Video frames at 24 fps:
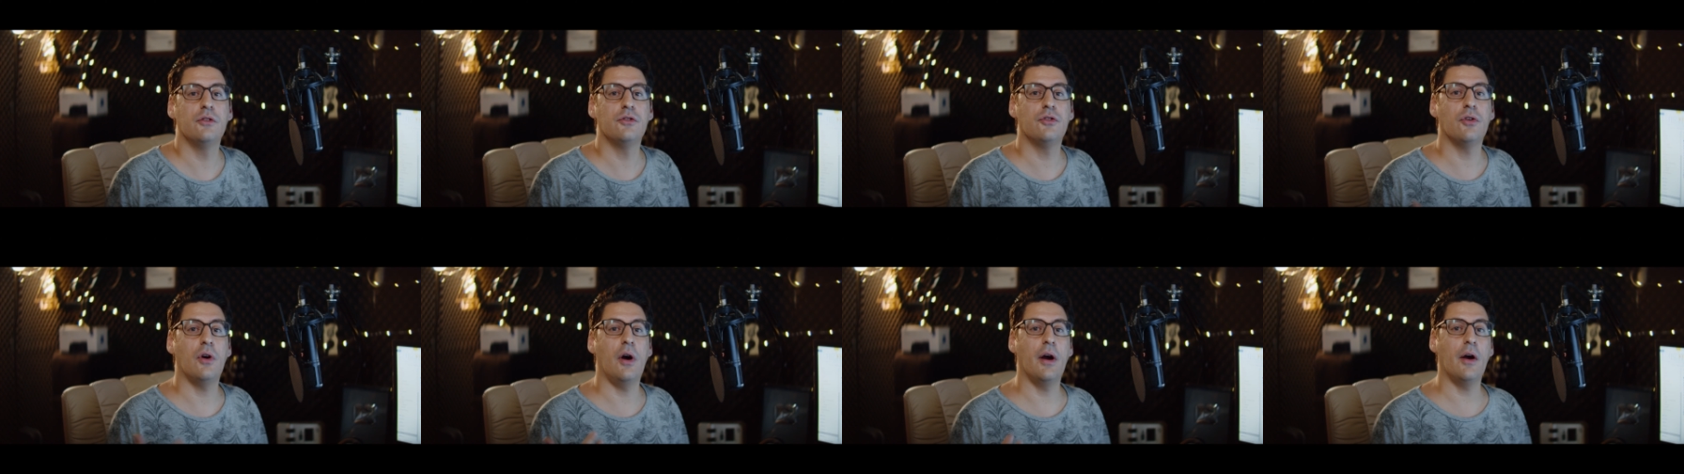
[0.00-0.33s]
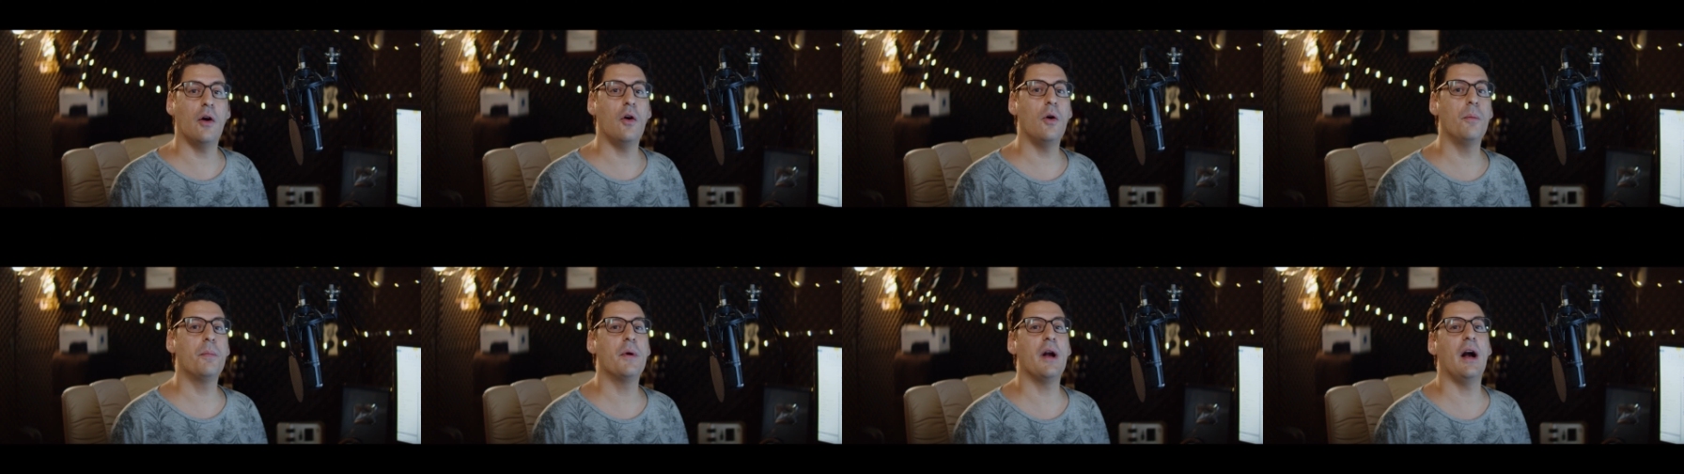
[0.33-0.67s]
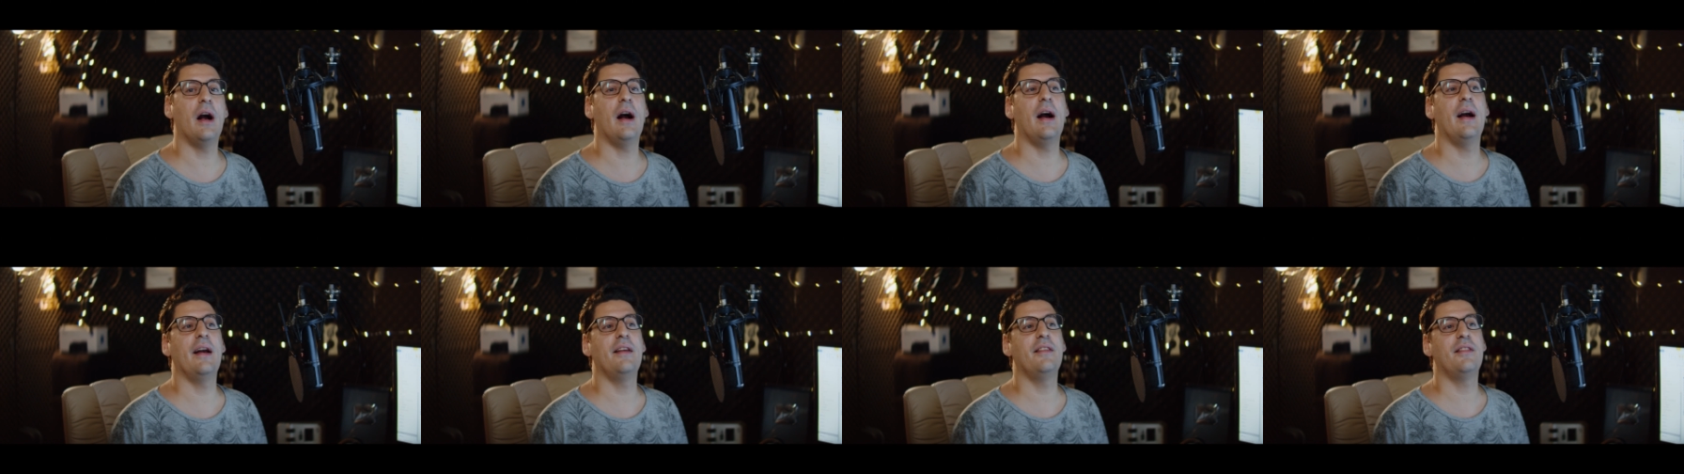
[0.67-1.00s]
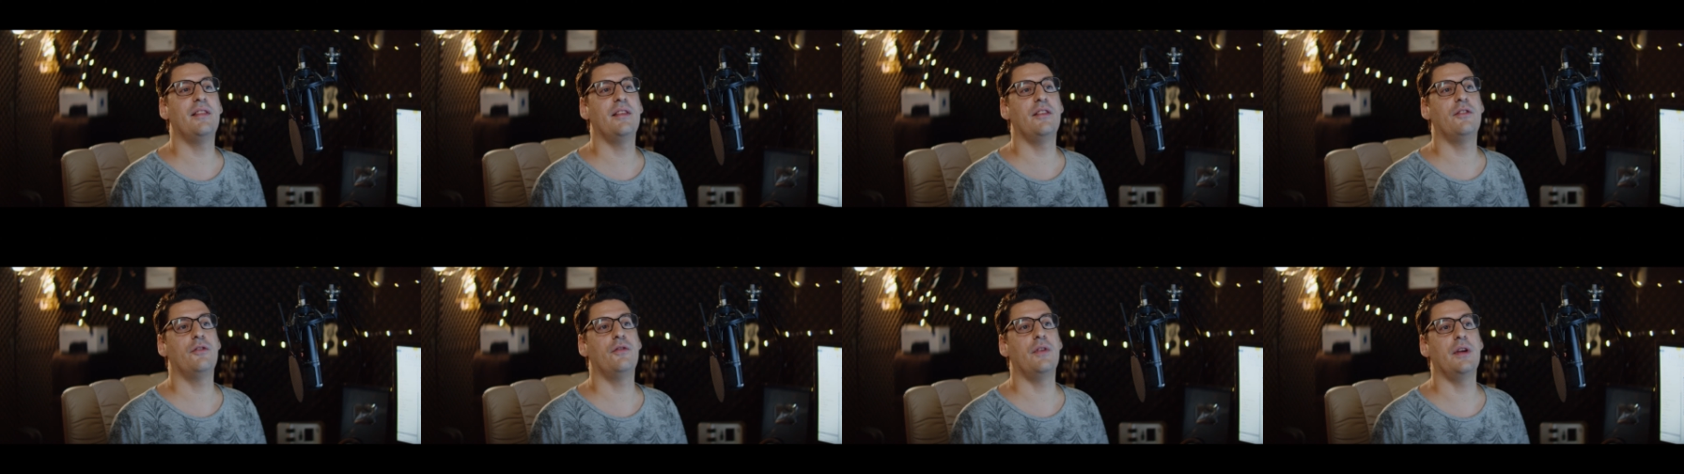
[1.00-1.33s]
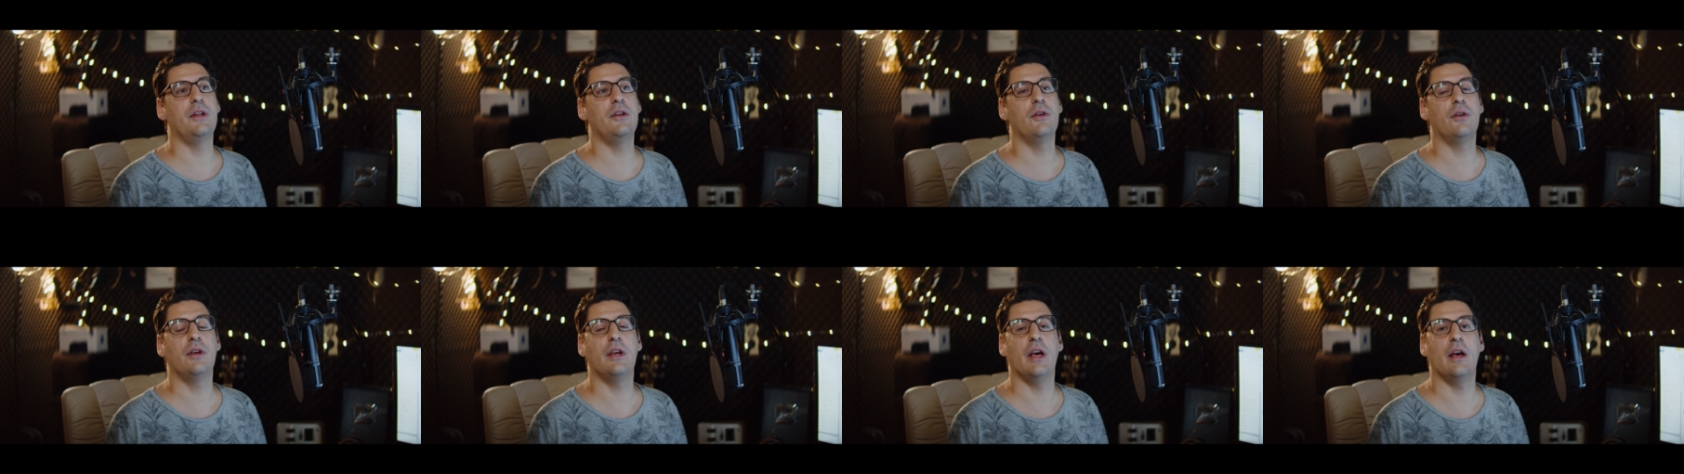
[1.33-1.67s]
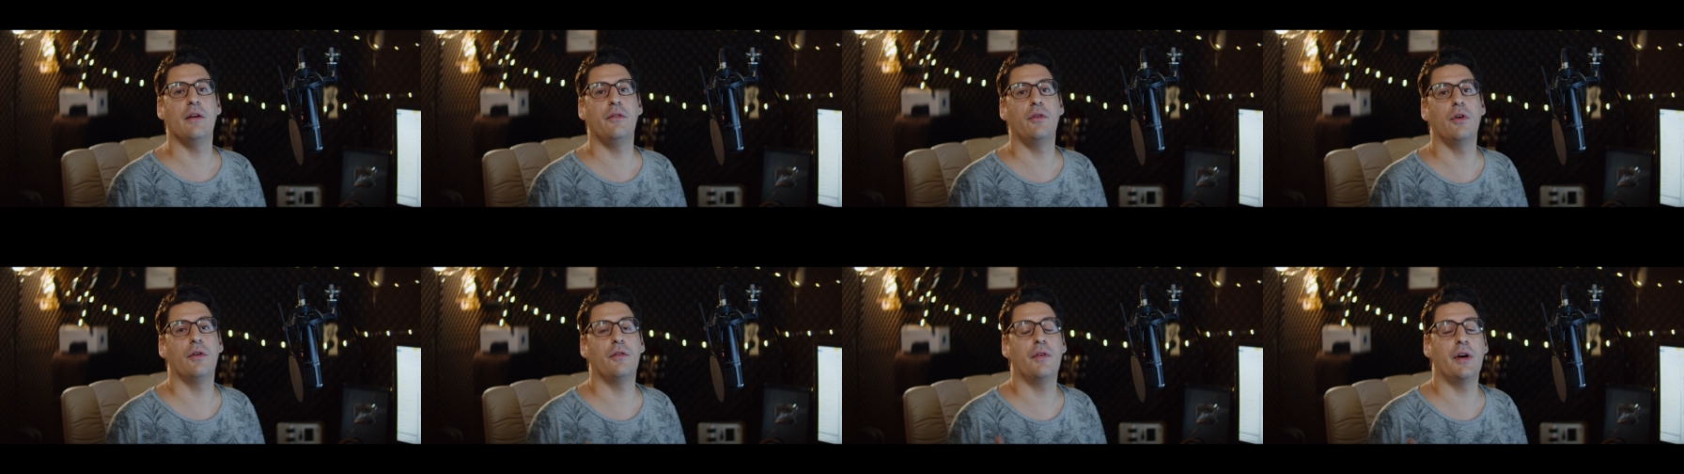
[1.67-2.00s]
So I hope guys this video
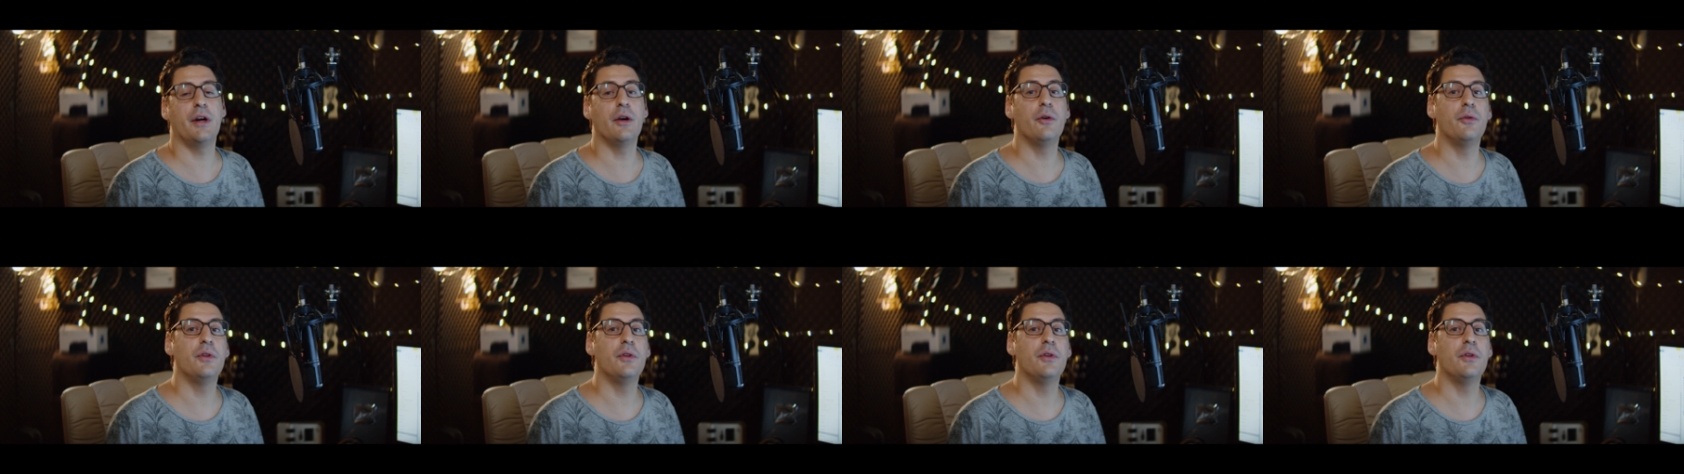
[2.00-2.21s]
gave you a very